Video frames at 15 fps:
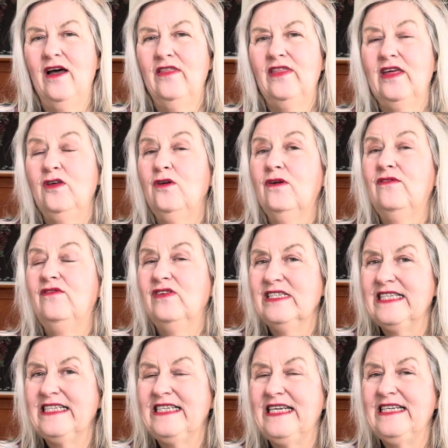that you've
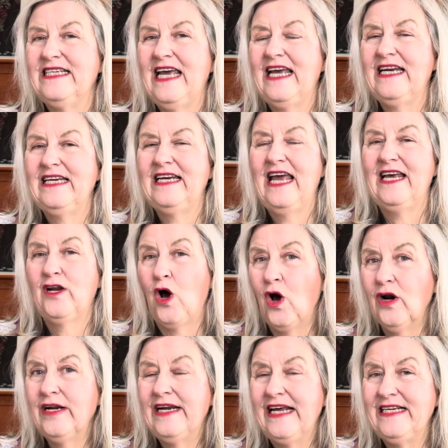visited and had
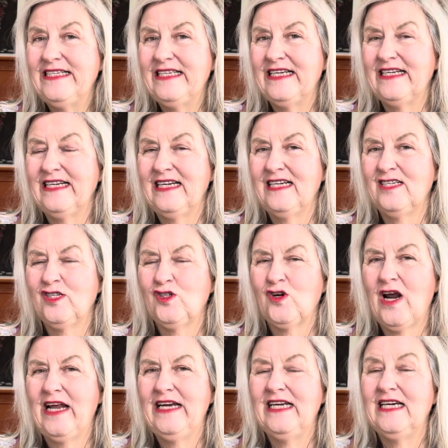holidays in
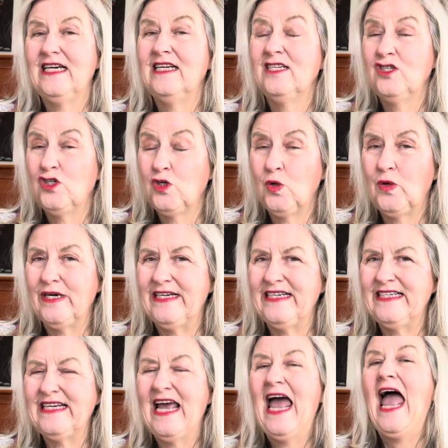Australia and
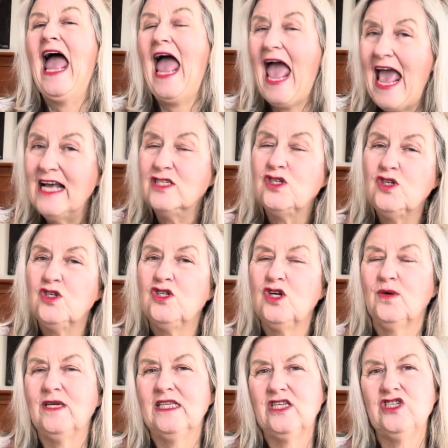enjoyed as you're
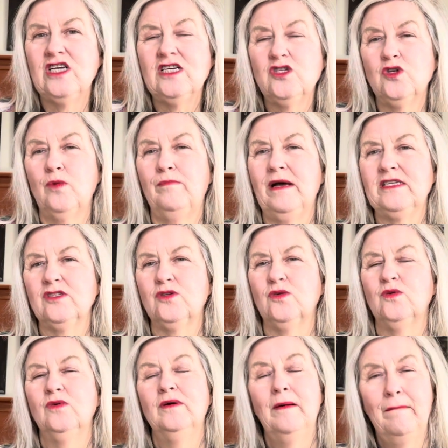doing the jigsaw
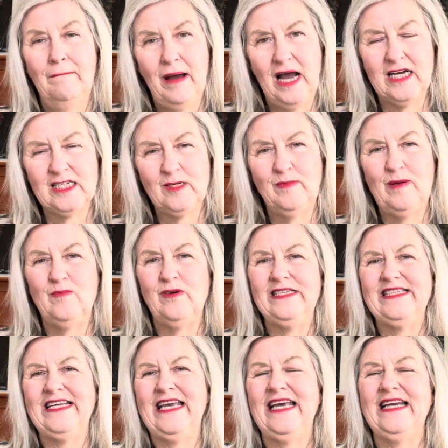puzzle, past memories
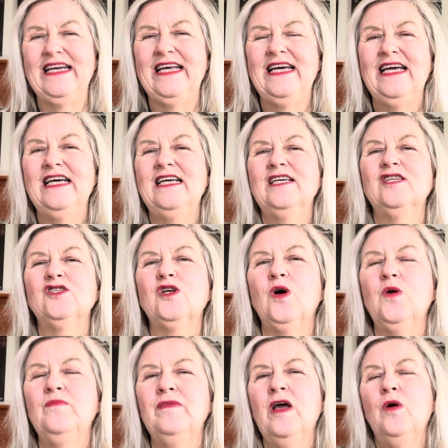again.
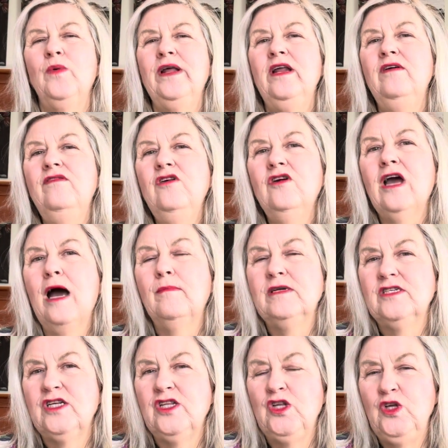So whenever you come
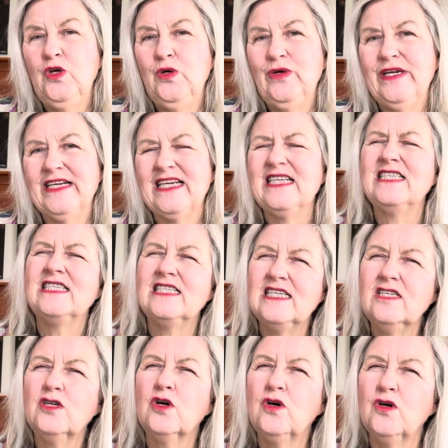into the unit, it's
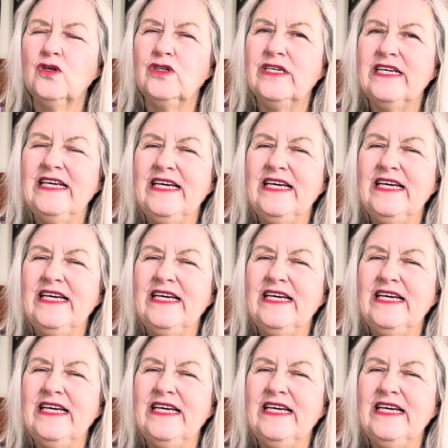just good,